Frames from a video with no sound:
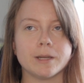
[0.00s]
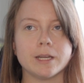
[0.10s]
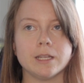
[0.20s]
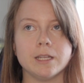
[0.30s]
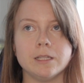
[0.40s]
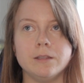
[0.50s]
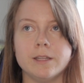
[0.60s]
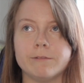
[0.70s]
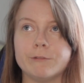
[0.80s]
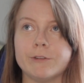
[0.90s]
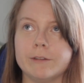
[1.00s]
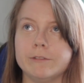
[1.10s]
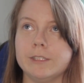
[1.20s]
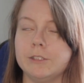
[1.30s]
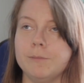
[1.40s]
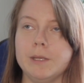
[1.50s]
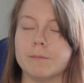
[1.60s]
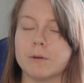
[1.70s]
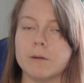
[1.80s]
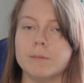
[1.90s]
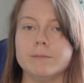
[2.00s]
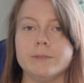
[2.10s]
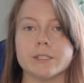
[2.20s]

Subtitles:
but I never found it to be a problem